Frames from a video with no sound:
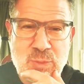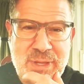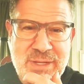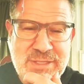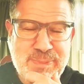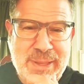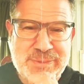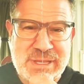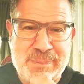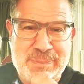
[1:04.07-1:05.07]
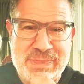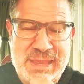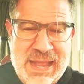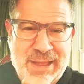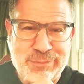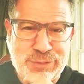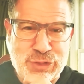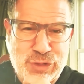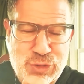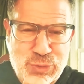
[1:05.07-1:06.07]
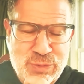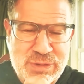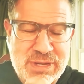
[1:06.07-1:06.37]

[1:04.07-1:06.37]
the witness pops up in the afternoon.